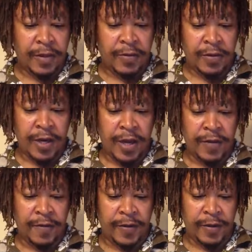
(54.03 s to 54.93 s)
for
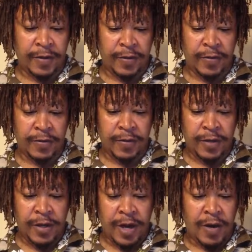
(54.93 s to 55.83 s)
even though
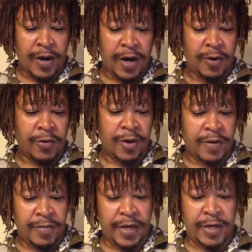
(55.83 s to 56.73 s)
our
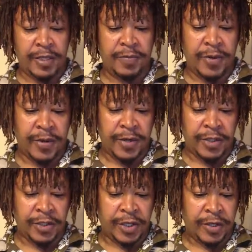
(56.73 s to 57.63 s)
outward man is
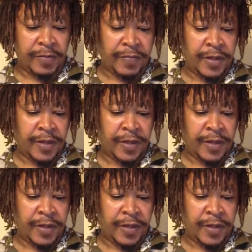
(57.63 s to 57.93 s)
perishing,